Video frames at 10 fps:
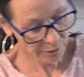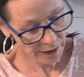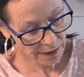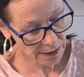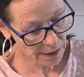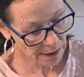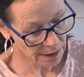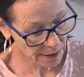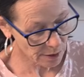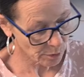face it
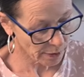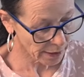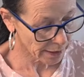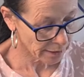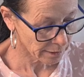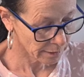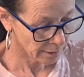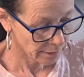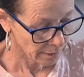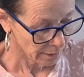this way.
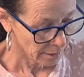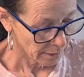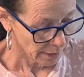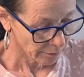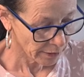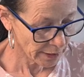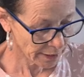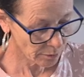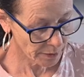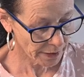A
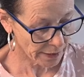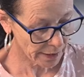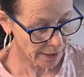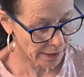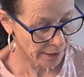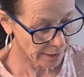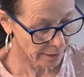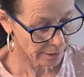little bit there.